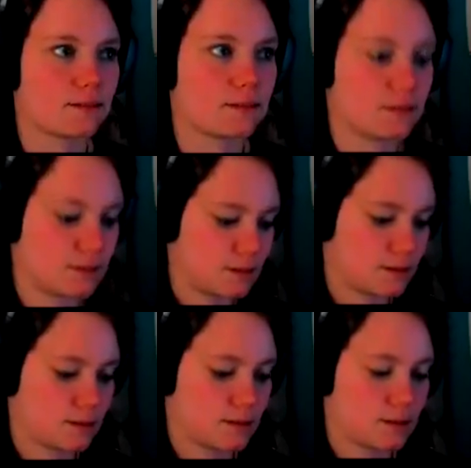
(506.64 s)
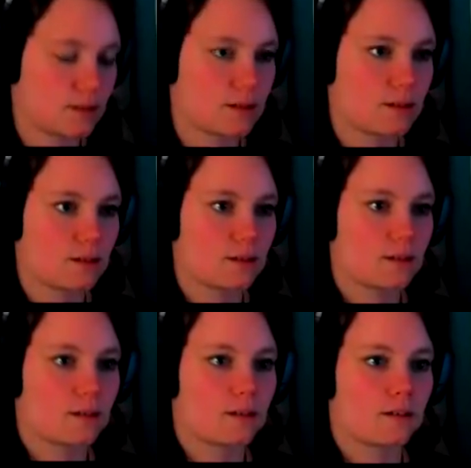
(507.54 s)

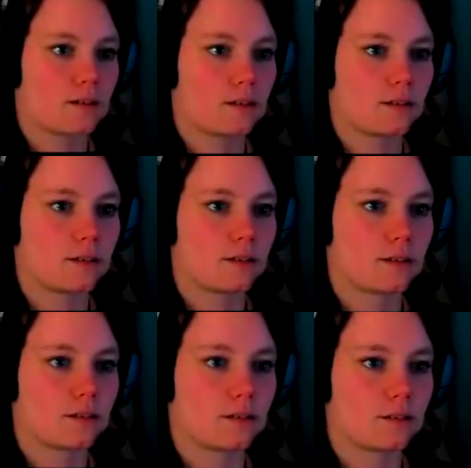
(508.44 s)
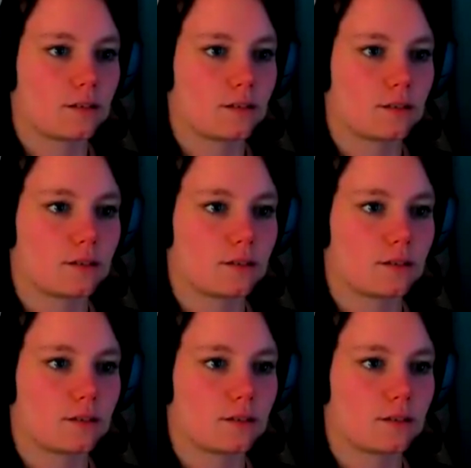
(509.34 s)
(silence)